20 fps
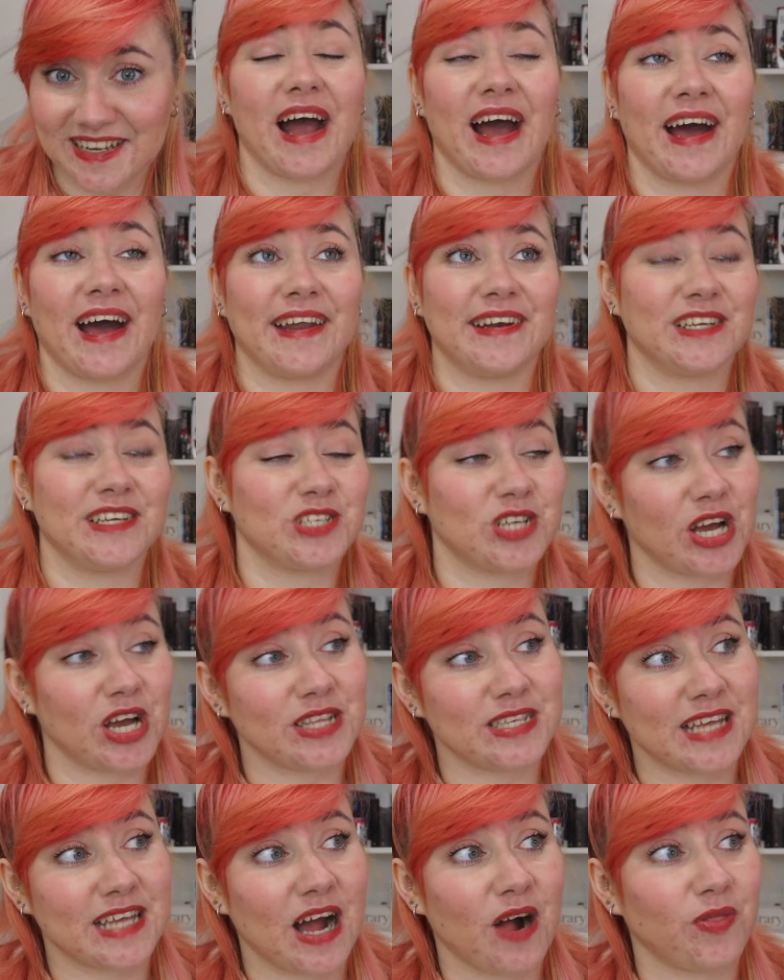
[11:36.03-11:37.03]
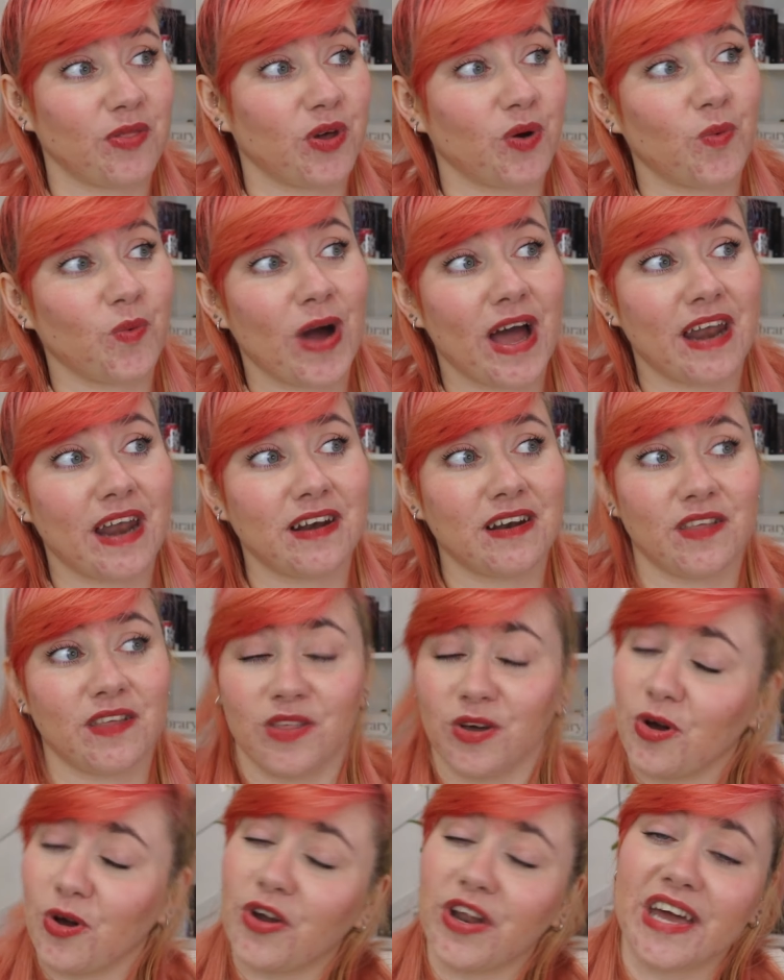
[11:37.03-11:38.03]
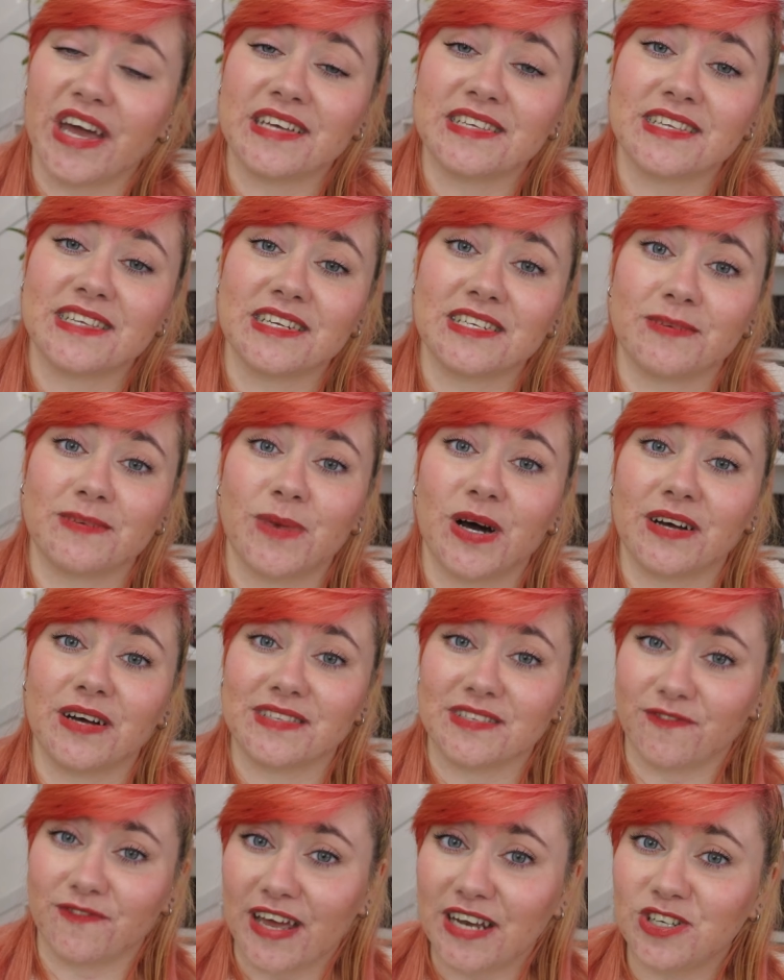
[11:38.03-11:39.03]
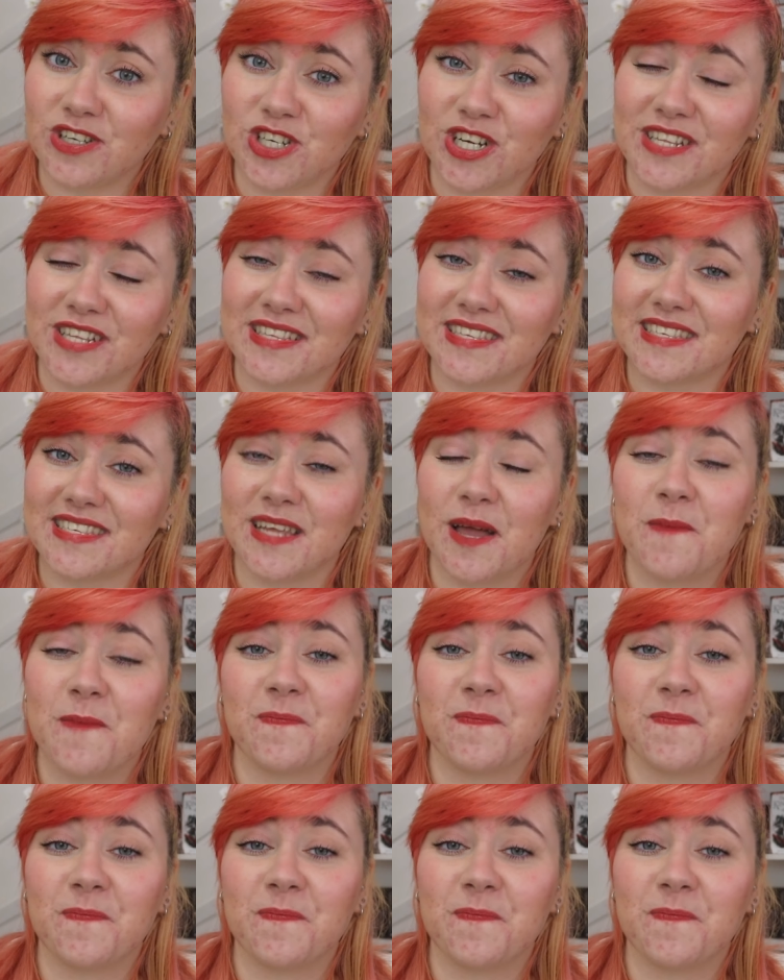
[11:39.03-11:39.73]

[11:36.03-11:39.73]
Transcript: And it turns out that when the goddess demands vengeance,